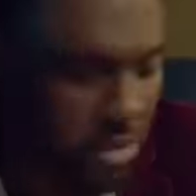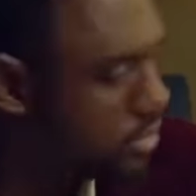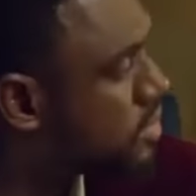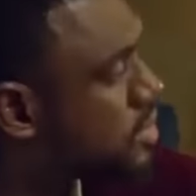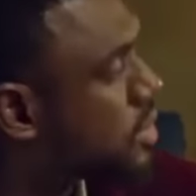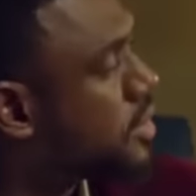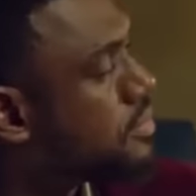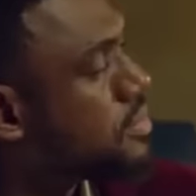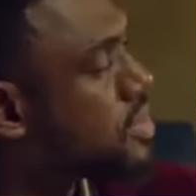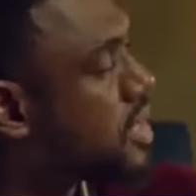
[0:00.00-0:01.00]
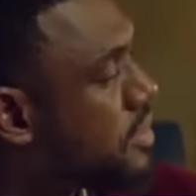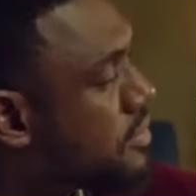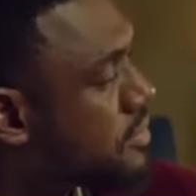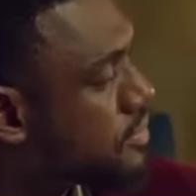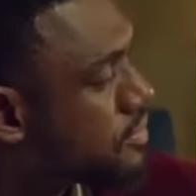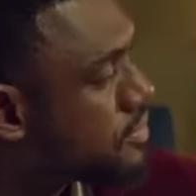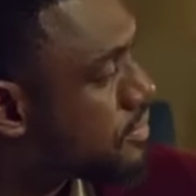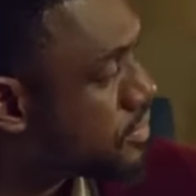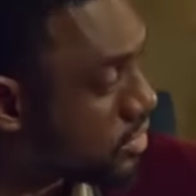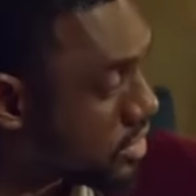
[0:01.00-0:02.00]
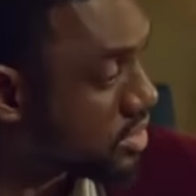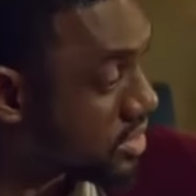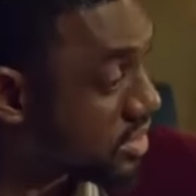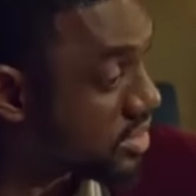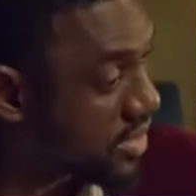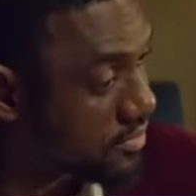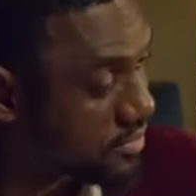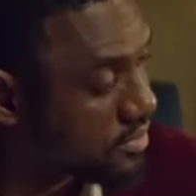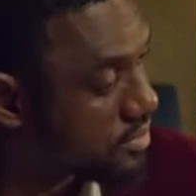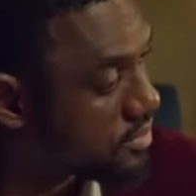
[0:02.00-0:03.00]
No, it's okay. Stay. Just sit down.